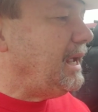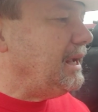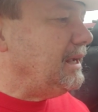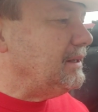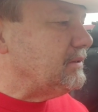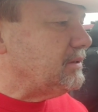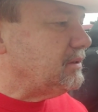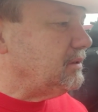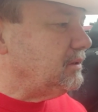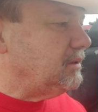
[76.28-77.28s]
And
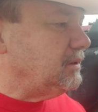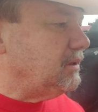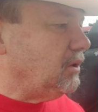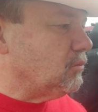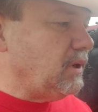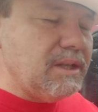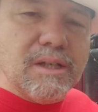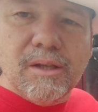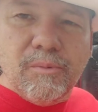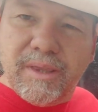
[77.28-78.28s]

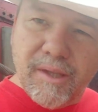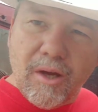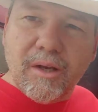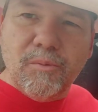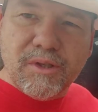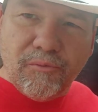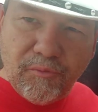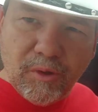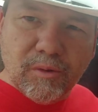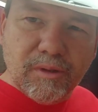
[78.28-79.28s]
originally we thought it was a
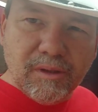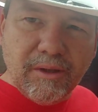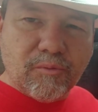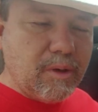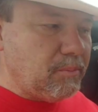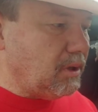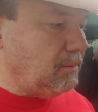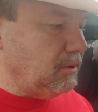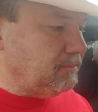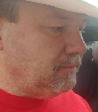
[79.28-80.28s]
fuel delivery
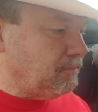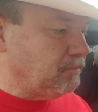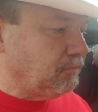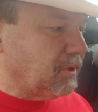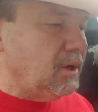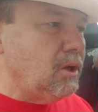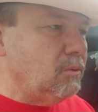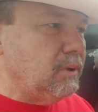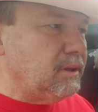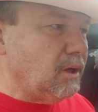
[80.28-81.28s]
problem.
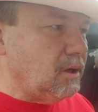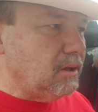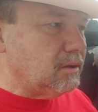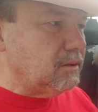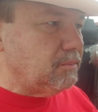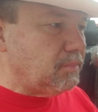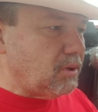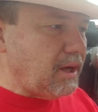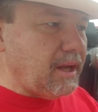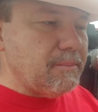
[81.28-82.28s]
We thought
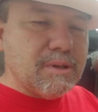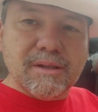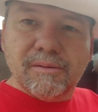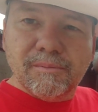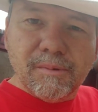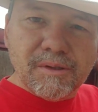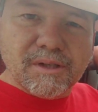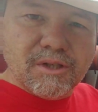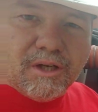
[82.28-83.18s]
perhaps there's